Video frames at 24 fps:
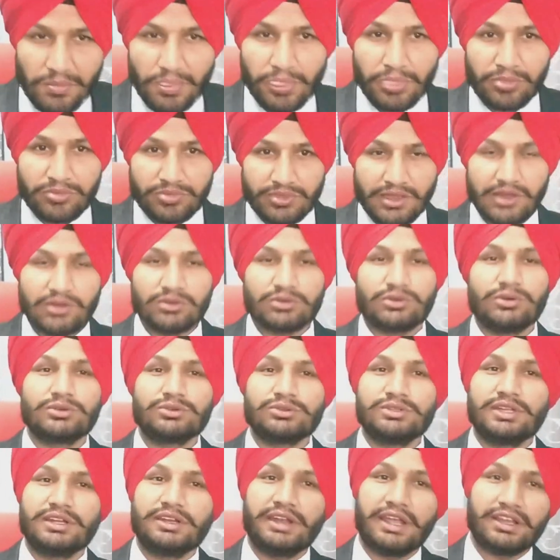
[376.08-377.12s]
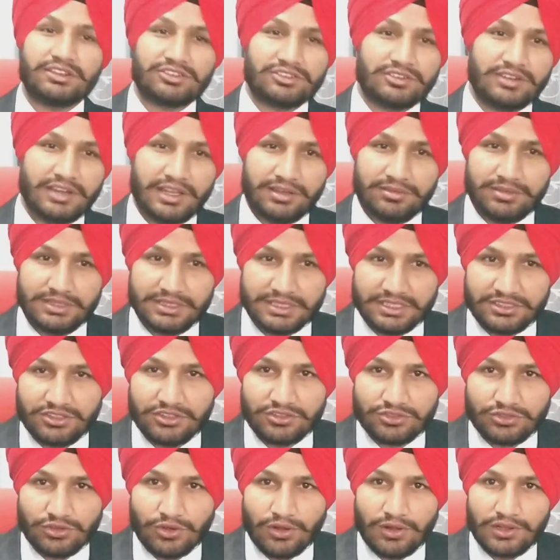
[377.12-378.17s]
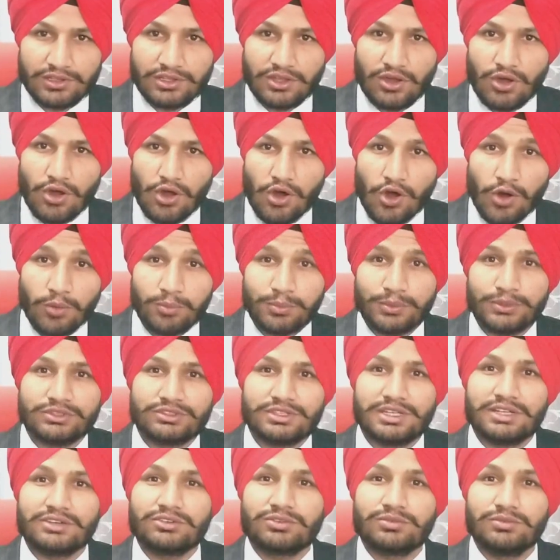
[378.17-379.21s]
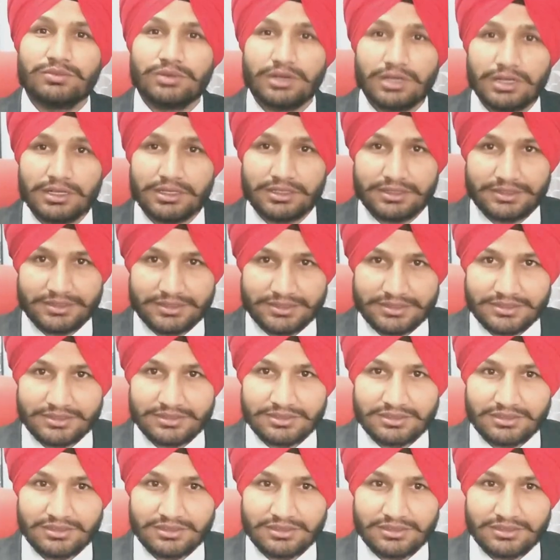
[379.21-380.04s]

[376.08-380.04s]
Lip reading: Now go to the next level. This is called the opposite word.